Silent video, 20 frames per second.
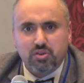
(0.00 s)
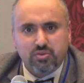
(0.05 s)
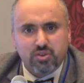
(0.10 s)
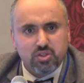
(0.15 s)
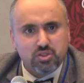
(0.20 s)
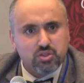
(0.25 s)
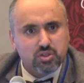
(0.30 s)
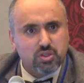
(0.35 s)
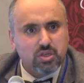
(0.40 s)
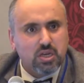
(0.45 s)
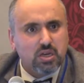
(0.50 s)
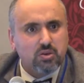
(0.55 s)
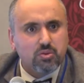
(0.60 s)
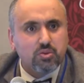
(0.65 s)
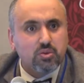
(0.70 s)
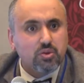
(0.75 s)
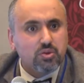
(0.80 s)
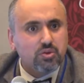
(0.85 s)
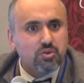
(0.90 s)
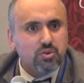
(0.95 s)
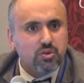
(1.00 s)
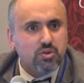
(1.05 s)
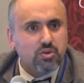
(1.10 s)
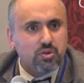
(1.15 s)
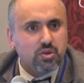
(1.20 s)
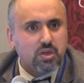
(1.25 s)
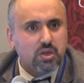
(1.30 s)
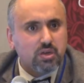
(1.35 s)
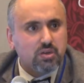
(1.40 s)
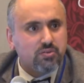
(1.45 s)
eventually now
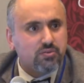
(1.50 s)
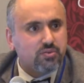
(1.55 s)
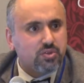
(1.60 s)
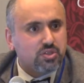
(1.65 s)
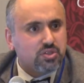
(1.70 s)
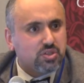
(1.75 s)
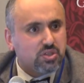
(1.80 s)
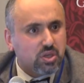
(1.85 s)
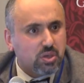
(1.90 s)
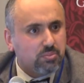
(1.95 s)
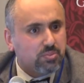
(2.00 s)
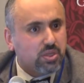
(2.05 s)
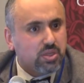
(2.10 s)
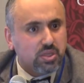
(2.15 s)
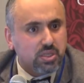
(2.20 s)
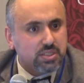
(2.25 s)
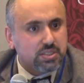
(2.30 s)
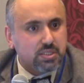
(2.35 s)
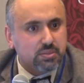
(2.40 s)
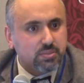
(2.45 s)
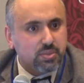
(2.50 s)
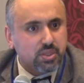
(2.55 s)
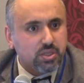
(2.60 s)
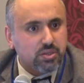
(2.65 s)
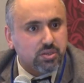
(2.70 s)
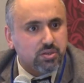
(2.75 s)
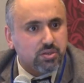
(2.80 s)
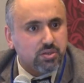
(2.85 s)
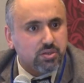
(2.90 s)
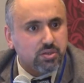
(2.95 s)
they're kind of just completely
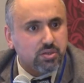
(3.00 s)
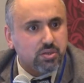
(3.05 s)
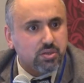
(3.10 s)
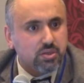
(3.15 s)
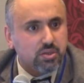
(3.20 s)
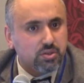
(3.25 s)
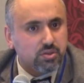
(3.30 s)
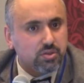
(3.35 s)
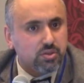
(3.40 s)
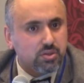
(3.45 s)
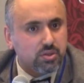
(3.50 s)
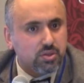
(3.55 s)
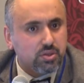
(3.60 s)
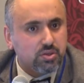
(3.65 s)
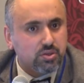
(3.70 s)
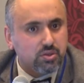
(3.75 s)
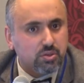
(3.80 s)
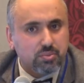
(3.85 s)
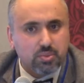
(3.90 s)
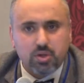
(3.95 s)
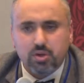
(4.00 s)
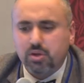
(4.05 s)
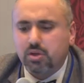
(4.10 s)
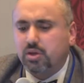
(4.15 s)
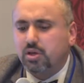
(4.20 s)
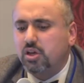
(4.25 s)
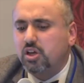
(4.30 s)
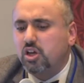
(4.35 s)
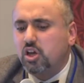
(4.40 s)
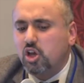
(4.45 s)
assimilated into
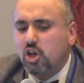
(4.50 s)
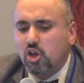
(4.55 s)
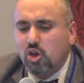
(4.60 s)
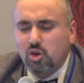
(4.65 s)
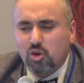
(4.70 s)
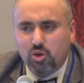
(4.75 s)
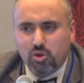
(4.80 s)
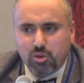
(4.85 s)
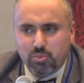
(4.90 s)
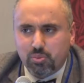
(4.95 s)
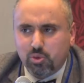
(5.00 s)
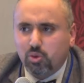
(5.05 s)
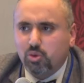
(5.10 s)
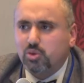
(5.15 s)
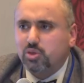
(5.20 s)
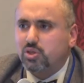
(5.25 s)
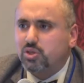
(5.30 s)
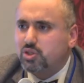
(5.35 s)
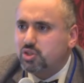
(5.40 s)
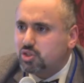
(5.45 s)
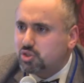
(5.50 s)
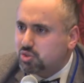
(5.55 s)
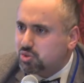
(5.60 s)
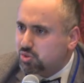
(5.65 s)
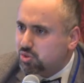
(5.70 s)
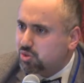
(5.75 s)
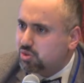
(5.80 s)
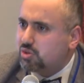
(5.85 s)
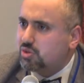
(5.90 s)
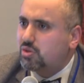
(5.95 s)
America, or the Polish,
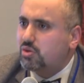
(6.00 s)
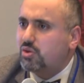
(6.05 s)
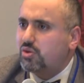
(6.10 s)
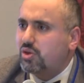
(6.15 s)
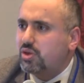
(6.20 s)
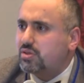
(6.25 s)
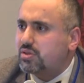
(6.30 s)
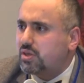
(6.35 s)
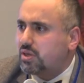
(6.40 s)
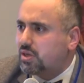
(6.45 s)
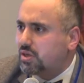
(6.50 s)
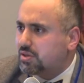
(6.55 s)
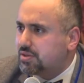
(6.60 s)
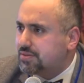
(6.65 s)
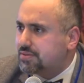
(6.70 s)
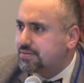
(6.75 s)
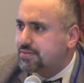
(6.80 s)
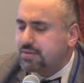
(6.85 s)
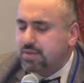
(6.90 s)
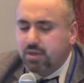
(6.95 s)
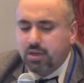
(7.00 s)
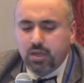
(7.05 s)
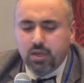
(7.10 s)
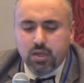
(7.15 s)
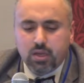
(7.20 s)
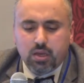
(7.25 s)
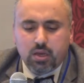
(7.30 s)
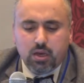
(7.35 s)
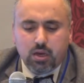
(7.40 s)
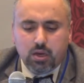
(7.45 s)
or the Italians,
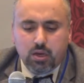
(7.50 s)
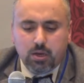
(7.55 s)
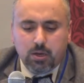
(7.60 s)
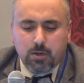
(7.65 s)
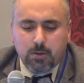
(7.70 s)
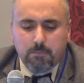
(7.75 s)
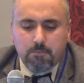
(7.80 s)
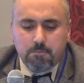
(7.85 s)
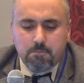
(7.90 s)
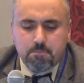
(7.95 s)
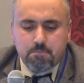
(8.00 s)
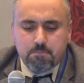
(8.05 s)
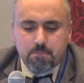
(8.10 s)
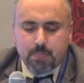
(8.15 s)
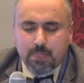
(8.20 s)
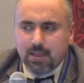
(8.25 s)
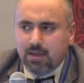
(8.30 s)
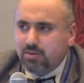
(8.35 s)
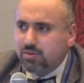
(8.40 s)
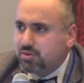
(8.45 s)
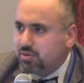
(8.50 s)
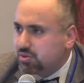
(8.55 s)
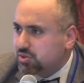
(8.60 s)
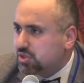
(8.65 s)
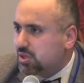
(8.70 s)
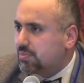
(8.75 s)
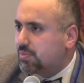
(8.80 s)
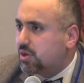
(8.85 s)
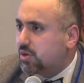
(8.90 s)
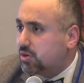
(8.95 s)
and
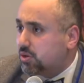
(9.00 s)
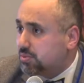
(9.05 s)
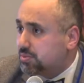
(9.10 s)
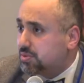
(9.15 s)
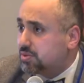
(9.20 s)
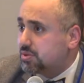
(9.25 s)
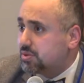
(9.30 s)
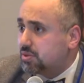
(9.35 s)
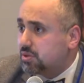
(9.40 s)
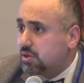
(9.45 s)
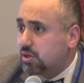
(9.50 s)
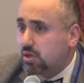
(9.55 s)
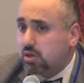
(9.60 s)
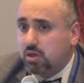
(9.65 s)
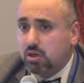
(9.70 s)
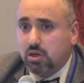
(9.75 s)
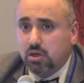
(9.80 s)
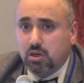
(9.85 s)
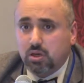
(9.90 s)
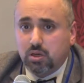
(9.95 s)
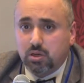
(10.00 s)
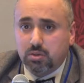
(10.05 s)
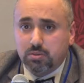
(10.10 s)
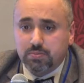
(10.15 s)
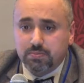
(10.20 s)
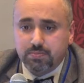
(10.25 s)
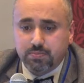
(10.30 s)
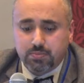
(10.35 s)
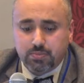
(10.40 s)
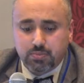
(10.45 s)
some Arabs. And